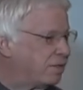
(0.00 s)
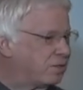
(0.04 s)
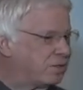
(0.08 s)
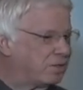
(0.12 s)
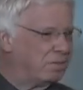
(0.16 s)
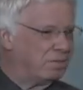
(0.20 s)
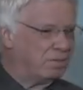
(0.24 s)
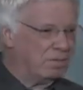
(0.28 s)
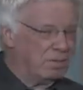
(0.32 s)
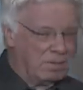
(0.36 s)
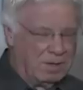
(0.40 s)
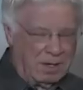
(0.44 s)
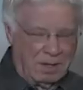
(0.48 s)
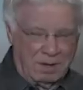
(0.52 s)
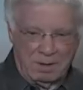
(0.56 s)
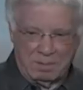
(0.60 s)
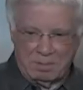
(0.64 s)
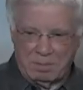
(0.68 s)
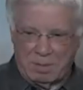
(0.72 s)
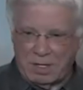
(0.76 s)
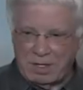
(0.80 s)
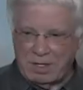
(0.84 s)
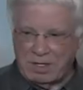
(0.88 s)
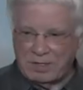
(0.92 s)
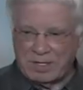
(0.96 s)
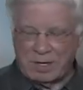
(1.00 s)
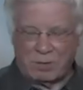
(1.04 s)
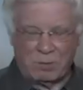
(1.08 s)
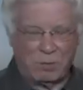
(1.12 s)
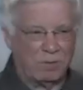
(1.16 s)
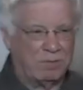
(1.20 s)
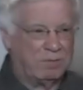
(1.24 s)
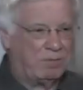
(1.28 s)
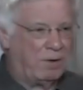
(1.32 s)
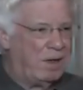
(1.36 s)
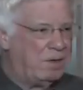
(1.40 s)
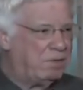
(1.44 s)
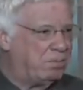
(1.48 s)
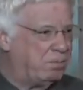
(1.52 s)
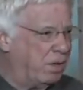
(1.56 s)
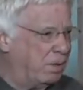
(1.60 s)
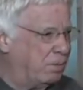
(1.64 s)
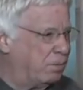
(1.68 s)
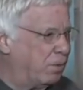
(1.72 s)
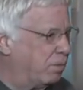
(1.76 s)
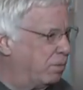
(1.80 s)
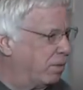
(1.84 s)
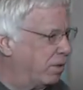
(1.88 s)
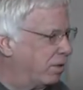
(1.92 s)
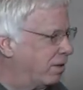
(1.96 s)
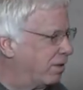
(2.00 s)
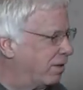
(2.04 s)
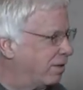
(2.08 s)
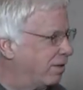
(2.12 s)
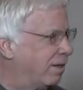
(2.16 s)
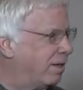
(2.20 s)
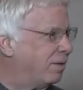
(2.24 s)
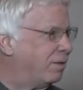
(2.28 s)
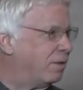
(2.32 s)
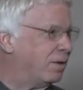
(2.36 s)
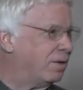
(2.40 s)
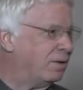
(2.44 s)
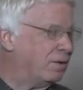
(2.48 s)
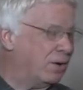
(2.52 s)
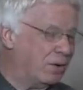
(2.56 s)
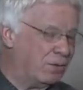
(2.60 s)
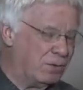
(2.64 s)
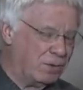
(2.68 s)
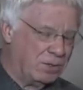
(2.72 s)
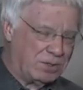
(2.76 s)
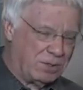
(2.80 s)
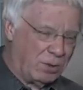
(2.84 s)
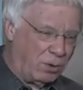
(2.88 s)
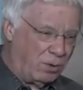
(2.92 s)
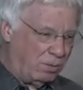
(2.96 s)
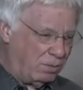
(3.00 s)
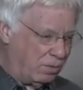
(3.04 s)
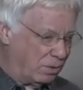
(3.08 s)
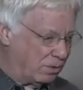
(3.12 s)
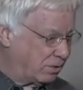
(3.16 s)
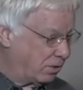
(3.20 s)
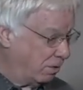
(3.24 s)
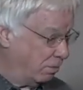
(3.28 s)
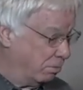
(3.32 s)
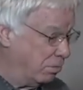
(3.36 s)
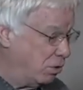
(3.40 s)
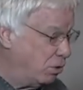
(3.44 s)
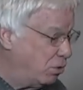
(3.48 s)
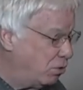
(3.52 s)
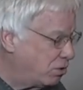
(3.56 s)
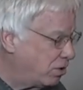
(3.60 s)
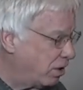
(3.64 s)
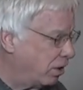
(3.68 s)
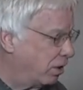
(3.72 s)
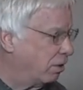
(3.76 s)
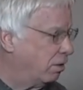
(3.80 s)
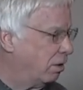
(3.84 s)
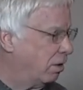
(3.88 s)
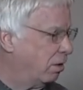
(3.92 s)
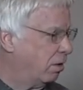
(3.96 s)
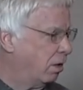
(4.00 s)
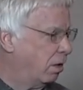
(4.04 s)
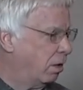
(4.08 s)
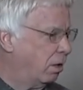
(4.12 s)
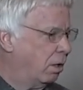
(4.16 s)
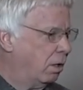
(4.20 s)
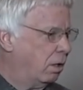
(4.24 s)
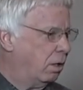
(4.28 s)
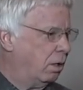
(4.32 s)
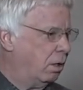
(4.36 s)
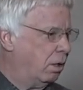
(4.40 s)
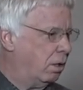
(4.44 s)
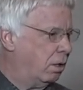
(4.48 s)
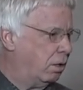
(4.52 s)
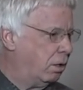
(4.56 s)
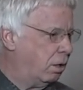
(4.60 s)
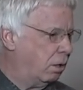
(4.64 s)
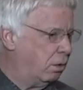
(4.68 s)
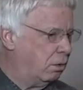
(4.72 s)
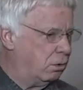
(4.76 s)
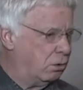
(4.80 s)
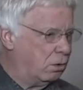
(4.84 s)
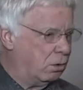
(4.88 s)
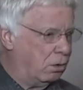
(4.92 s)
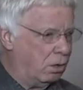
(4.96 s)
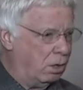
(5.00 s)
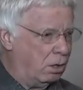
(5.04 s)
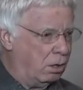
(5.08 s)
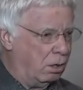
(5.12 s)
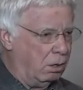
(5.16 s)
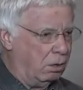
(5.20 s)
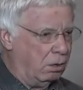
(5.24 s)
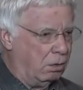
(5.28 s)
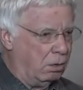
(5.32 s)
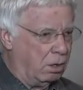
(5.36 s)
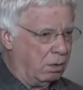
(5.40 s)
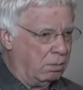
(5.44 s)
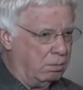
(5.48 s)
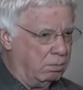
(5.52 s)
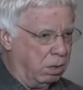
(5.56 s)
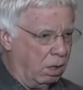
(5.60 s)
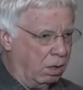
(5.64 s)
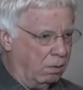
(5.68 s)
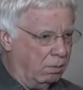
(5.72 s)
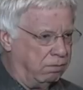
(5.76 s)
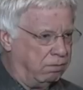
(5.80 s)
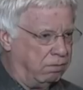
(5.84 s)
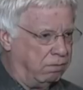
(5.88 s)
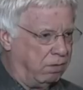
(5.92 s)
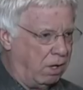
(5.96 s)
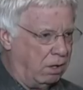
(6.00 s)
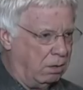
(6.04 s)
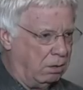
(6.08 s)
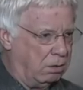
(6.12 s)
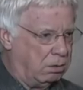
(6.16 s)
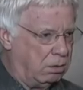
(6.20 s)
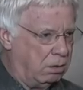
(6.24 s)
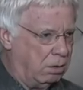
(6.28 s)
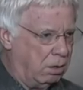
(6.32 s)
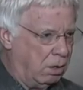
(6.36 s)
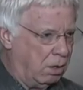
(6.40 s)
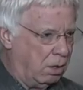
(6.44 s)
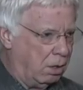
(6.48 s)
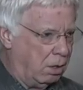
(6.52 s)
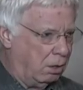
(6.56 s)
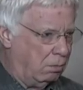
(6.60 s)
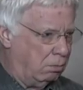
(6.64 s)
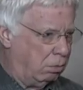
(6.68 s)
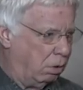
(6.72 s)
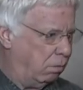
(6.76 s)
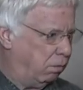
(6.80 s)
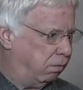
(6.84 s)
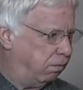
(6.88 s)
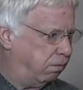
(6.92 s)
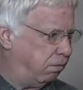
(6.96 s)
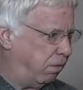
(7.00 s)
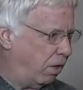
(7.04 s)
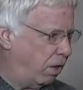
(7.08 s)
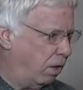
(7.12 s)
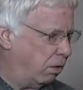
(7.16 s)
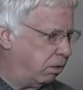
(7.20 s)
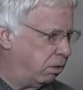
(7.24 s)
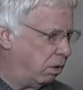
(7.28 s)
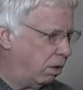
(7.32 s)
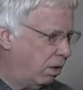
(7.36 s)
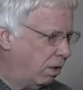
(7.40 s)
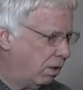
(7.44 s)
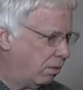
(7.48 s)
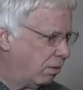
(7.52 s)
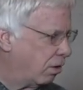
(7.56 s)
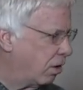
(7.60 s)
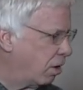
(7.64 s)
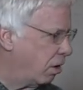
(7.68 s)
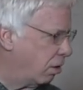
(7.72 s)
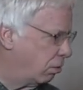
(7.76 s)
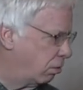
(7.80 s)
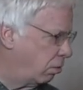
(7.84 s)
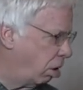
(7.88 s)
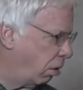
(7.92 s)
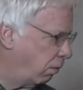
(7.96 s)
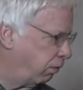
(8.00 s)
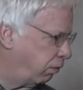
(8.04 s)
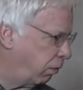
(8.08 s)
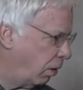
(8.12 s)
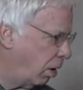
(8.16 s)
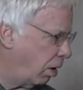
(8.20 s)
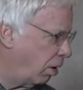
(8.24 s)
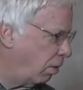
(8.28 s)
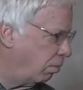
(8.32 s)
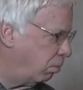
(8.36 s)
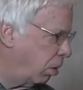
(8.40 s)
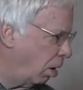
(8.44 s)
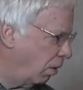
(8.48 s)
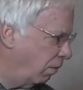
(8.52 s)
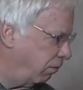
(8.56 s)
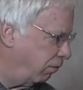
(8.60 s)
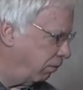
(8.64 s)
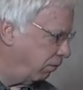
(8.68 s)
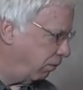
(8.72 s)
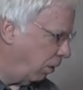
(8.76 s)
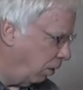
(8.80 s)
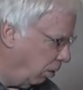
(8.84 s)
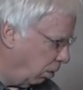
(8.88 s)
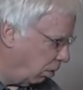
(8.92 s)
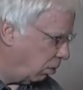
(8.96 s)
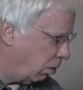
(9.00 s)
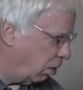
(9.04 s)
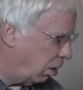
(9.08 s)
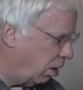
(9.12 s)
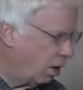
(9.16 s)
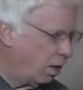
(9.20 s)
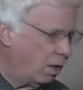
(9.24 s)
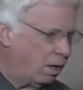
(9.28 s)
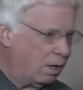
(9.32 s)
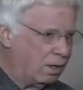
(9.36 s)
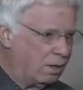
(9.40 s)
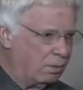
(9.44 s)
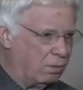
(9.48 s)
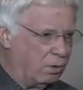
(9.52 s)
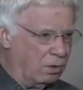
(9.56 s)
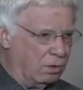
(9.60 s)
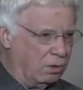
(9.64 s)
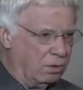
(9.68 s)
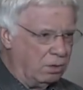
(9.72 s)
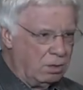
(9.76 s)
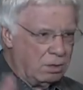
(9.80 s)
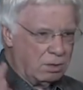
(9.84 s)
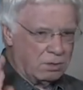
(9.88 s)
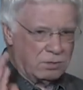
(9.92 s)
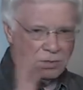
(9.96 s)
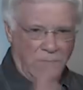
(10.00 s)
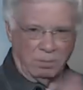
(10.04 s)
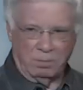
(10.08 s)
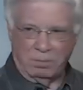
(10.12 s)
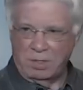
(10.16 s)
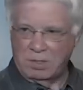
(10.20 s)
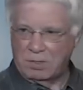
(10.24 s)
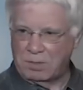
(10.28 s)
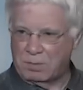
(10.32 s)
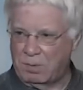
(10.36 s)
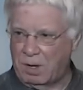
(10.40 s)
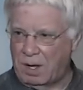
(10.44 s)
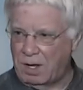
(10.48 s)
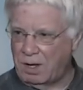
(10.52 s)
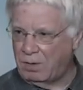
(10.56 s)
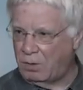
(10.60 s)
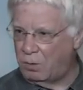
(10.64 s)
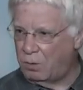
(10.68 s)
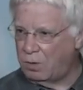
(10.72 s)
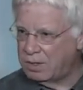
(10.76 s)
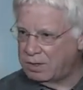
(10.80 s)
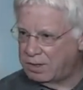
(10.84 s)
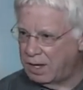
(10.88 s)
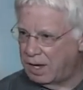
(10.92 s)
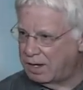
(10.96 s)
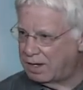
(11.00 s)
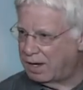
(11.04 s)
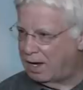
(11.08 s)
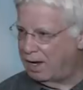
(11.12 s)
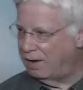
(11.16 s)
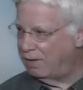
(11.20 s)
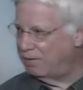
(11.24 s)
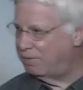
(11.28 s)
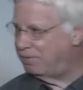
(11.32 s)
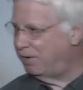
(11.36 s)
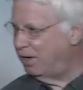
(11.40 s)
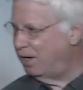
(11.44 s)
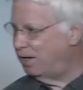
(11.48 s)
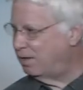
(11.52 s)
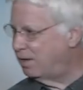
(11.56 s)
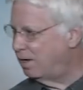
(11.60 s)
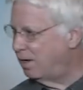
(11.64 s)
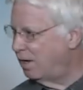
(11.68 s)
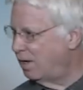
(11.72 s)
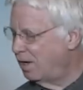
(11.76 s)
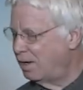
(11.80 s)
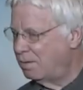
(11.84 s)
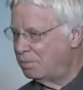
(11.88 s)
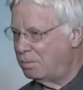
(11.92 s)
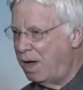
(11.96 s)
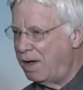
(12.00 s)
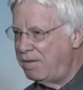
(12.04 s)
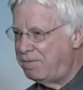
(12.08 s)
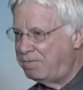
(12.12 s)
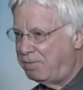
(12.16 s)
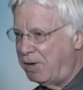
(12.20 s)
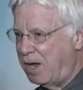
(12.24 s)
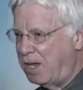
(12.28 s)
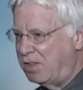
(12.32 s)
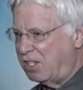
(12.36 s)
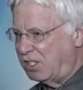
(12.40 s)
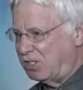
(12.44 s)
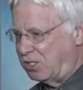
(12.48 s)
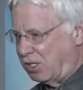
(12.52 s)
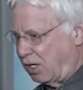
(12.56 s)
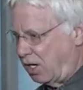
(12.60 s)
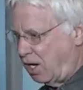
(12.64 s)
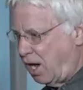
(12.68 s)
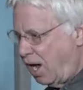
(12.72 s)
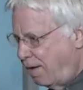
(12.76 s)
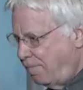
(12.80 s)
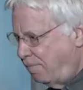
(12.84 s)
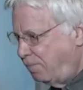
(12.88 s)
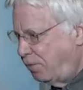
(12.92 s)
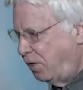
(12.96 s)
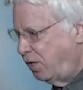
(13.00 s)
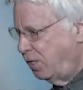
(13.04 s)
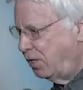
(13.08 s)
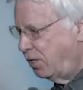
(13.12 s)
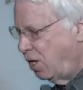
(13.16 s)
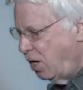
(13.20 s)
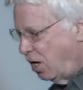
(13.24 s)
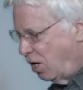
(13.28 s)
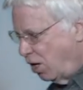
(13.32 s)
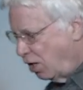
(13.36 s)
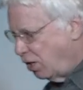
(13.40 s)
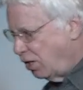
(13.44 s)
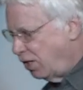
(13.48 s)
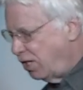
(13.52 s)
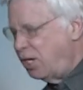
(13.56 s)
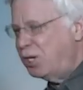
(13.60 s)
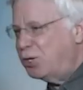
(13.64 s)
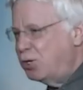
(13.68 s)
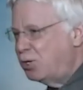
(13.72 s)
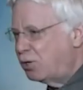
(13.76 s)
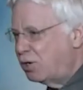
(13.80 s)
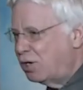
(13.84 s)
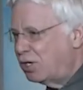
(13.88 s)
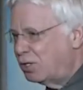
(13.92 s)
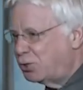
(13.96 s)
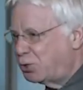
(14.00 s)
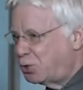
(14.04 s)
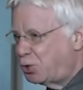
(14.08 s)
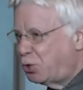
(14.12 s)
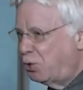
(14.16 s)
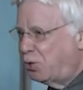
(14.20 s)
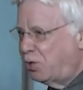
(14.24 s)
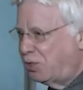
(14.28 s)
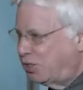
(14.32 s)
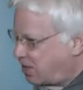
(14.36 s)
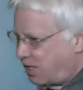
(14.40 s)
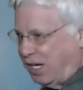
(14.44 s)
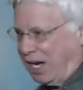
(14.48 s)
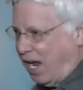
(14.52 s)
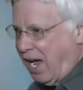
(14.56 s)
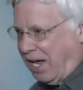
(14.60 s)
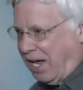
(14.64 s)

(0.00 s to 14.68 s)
some uh, buddies that were faith people, but it, it was almost amusing. They had the joy of the Lord by faith by faith. They're going to tough it out by faith. I'm going, you look so miserable. I don't want that kind of faith. My faith is a confident inner assurance that I